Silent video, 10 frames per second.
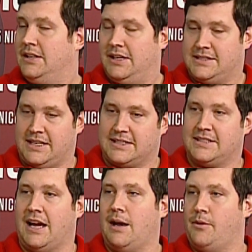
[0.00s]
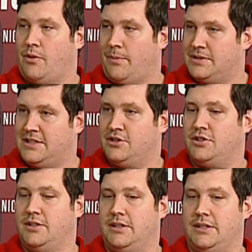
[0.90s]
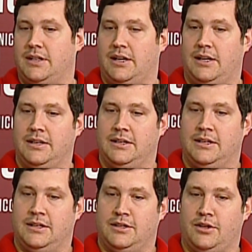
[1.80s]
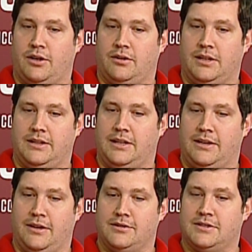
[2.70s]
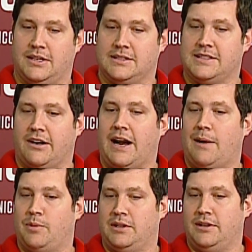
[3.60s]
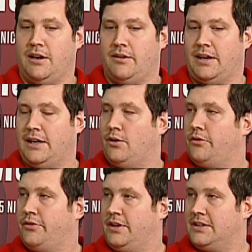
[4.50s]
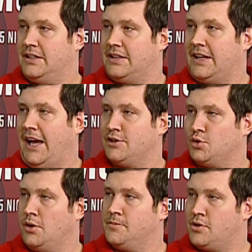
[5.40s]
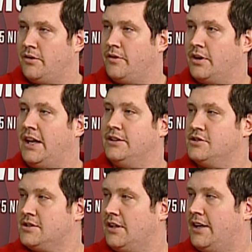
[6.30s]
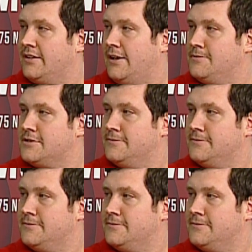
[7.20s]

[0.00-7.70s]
it takes time and repetition, and and there's things that are happening there that I don't think that the casual observer catches a lot of times.